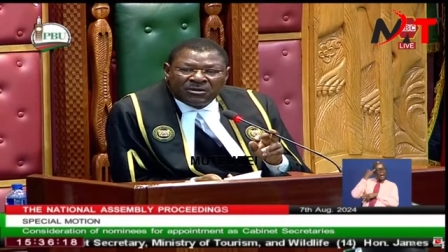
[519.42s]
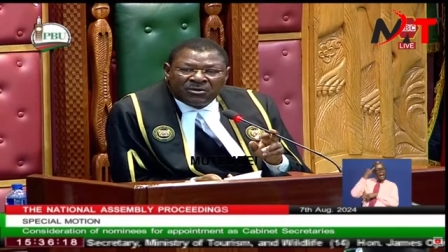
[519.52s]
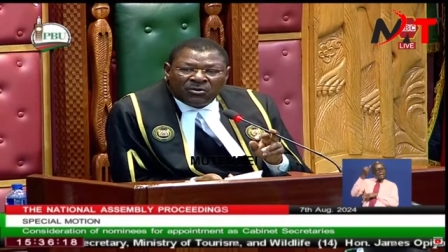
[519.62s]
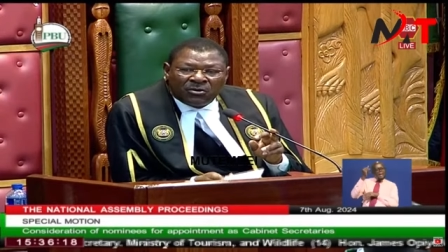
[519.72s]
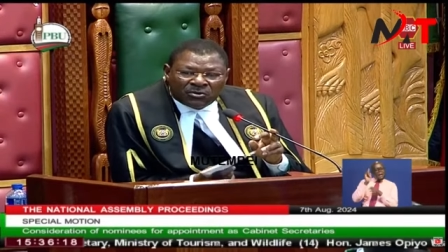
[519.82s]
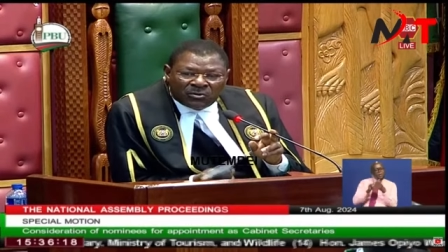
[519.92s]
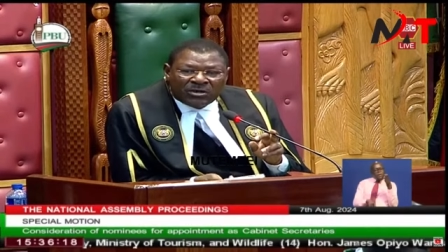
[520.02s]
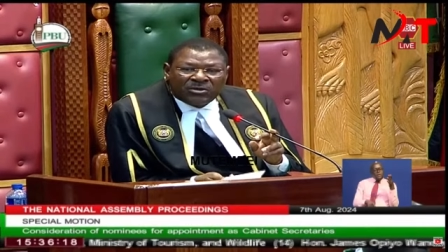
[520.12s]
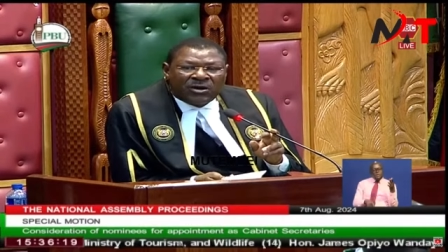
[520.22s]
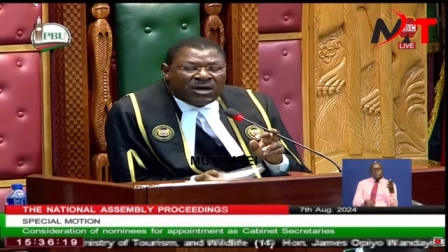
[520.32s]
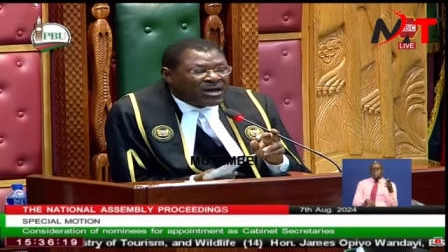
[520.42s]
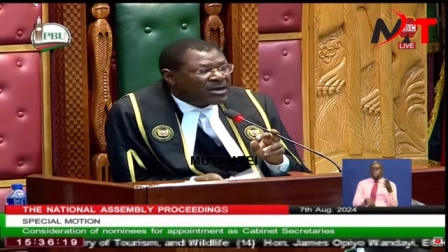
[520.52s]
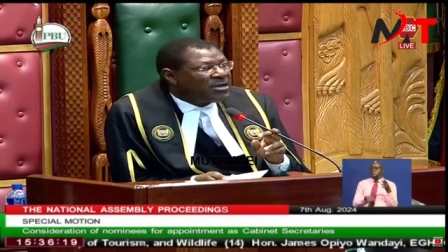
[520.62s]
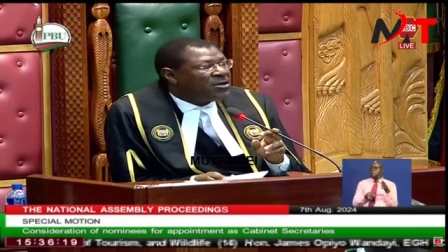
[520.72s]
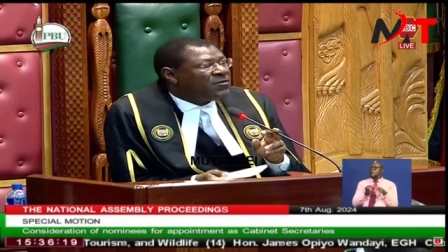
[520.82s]
on what you are
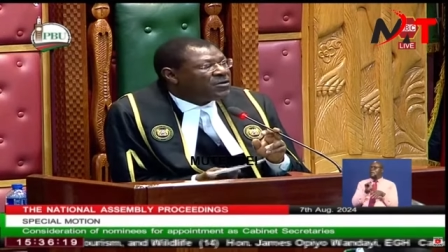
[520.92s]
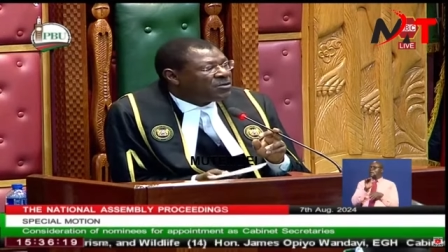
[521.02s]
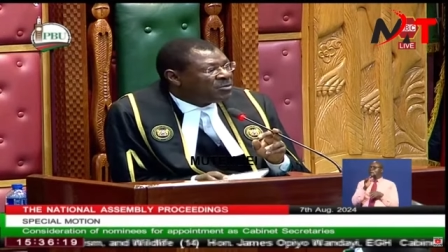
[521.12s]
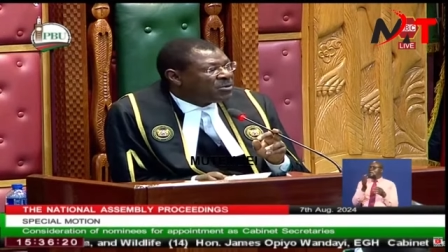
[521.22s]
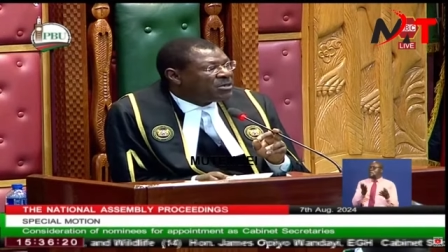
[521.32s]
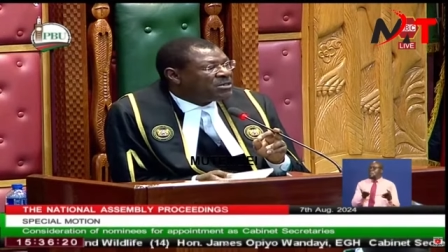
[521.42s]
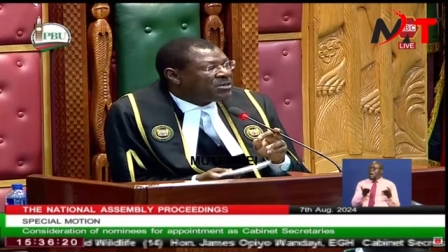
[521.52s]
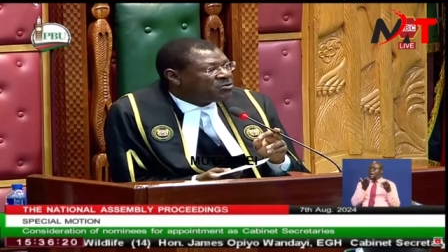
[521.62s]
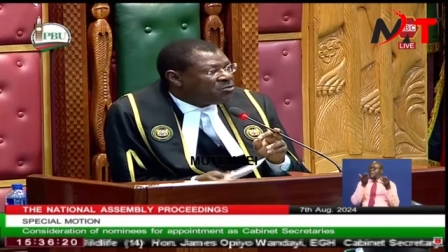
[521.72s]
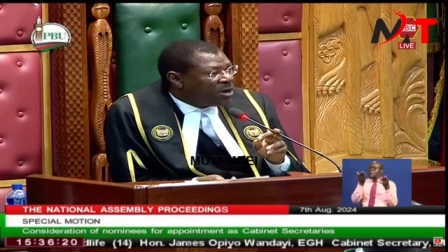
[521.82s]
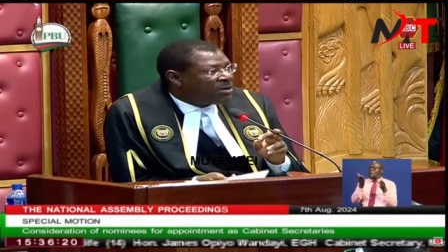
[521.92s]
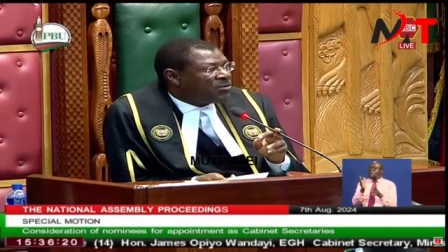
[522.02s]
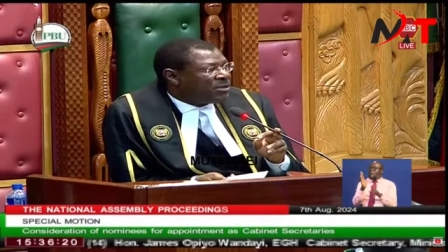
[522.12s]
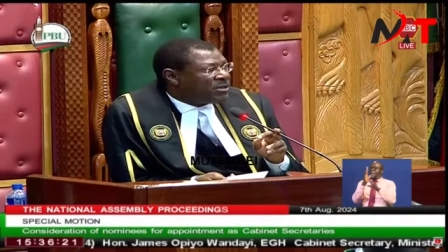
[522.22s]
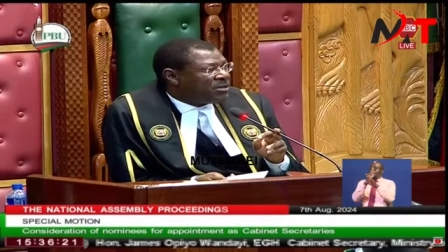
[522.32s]
handing over to the president to work
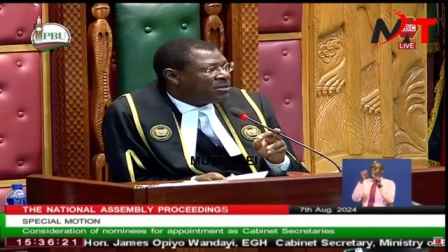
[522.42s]
with.